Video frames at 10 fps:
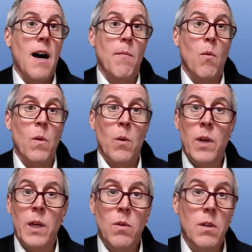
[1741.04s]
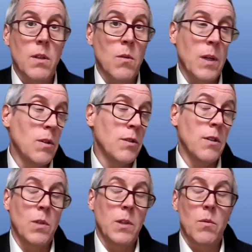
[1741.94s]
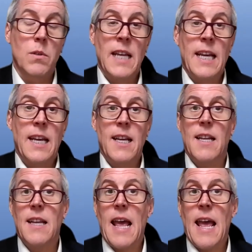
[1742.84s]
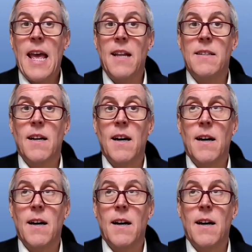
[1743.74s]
we will take it in, and